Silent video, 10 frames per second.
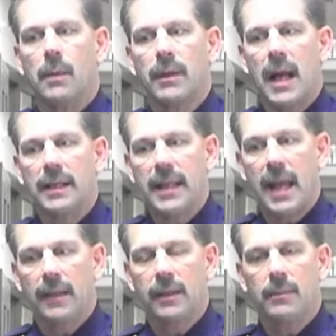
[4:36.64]

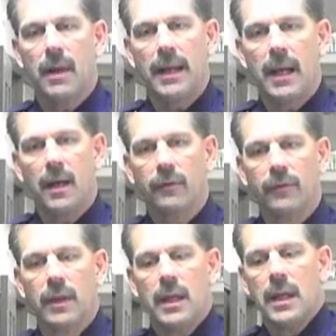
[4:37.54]
contacted by
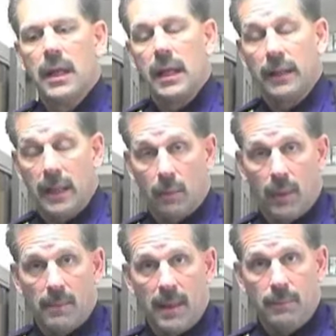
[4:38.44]
us and they
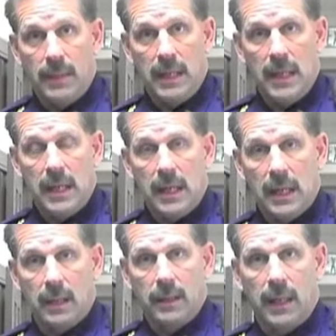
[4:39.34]
were MIP
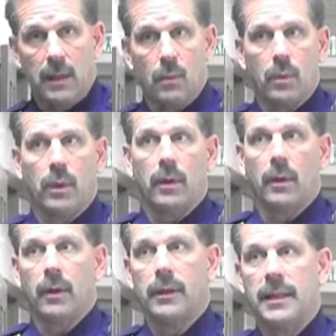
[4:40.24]
and they
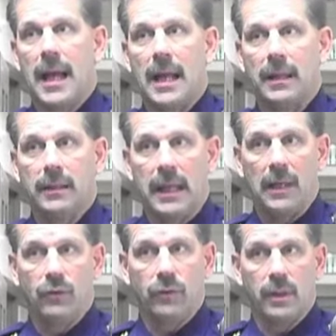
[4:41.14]
were not a
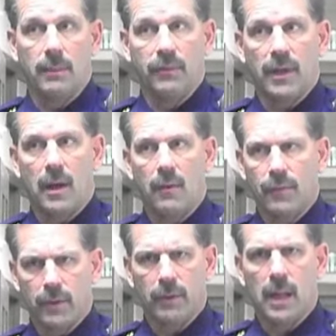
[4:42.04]
danger to
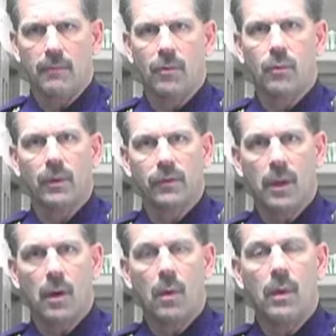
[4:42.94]
themselves and their level was
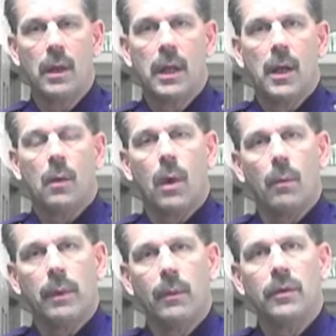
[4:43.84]
low,
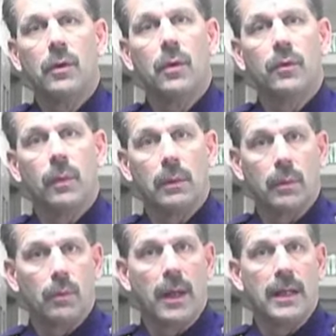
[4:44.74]
what we would do is we
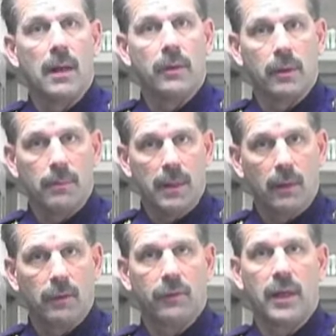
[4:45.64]
would write out an
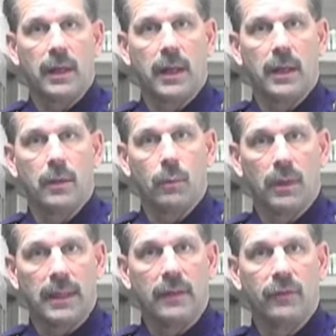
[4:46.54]
appearance ticket and
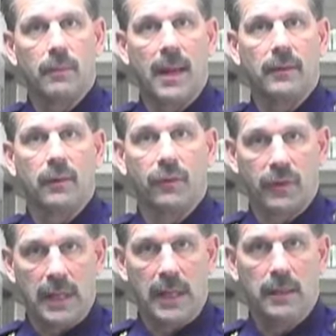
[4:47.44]
release them at the
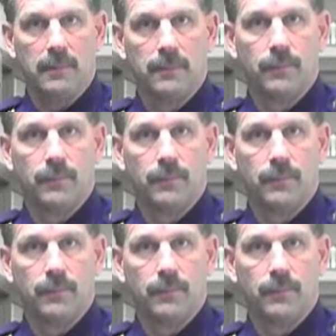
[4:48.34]
scene.